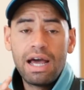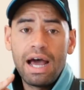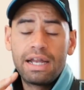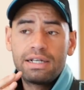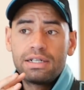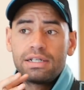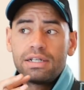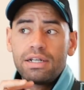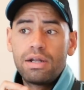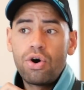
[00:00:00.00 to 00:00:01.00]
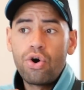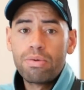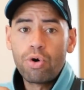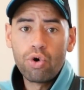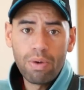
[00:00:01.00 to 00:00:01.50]
and
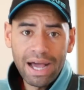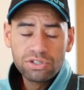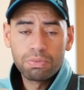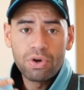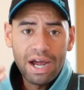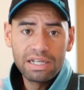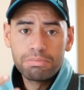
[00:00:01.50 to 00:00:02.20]
I'm always upgrading